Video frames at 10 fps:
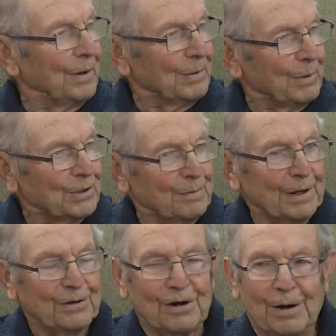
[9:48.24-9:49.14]
much
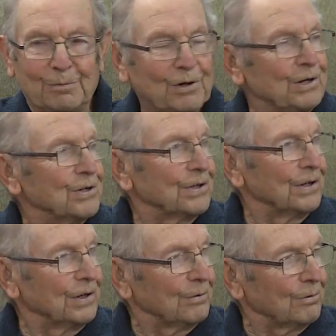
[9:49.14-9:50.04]
bigger operation
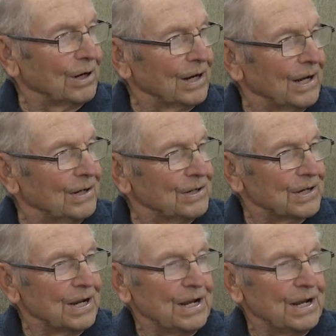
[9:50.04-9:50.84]
than you realize.